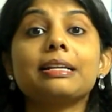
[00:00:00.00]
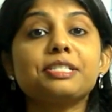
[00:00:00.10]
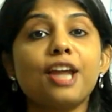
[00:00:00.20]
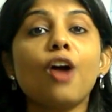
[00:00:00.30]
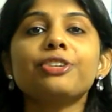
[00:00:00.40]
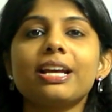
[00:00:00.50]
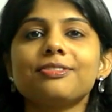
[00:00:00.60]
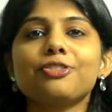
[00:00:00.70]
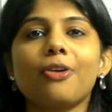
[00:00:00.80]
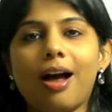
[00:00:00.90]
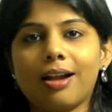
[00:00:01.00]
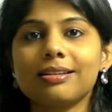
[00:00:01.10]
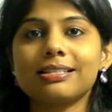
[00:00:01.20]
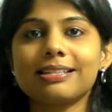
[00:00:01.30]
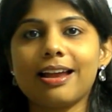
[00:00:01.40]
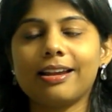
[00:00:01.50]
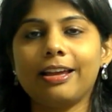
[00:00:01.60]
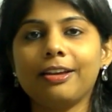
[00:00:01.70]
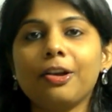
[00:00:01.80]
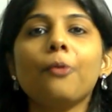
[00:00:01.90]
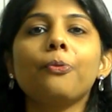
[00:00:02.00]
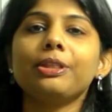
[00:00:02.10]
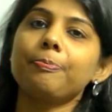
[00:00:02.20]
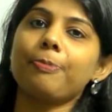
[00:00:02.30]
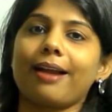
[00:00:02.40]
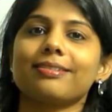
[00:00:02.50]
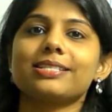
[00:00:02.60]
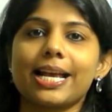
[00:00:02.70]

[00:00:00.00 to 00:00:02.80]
us now test your understanding with a practice